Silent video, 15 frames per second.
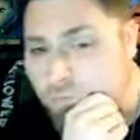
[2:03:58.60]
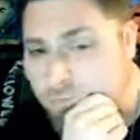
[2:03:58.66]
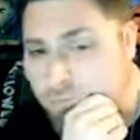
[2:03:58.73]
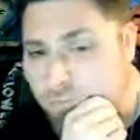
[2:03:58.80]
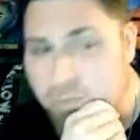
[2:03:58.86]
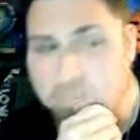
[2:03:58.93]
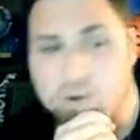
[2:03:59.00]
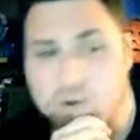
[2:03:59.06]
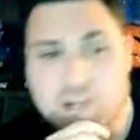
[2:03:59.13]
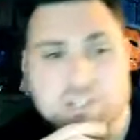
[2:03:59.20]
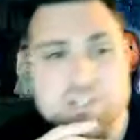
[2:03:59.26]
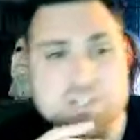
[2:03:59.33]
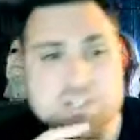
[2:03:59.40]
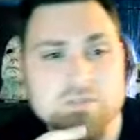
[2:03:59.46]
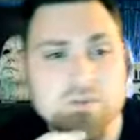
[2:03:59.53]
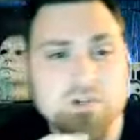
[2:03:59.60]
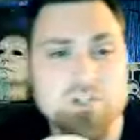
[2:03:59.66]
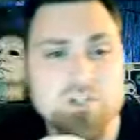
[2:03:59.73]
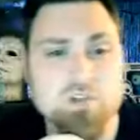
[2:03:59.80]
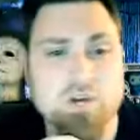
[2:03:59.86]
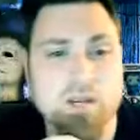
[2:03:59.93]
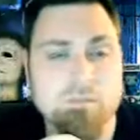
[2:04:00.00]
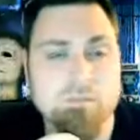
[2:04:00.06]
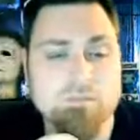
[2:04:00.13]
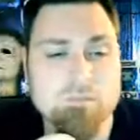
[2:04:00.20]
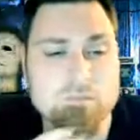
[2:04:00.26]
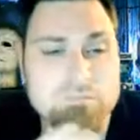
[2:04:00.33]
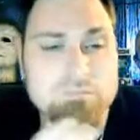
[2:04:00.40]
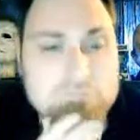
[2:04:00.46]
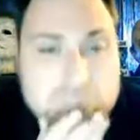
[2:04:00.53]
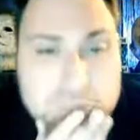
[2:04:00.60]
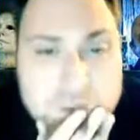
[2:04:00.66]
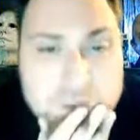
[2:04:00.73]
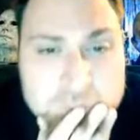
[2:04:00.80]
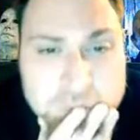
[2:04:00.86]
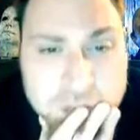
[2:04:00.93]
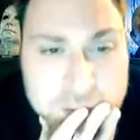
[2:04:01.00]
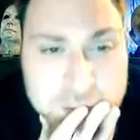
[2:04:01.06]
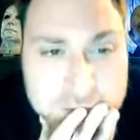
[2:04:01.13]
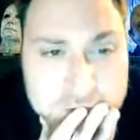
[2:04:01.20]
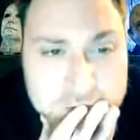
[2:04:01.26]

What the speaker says: preparations for a stream I've done,